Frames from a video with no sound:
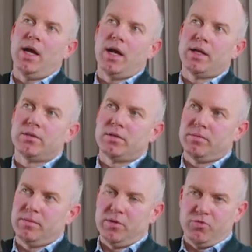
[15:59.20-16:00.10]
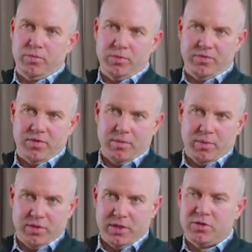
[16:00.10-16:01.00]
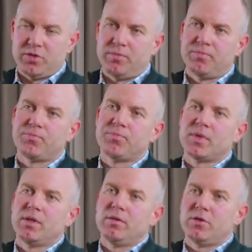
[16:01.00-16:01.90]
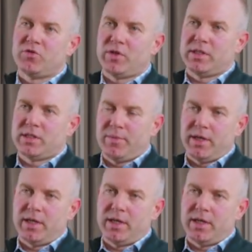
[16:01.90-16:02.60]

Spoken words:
and intraoperative hypotension. The tranexamic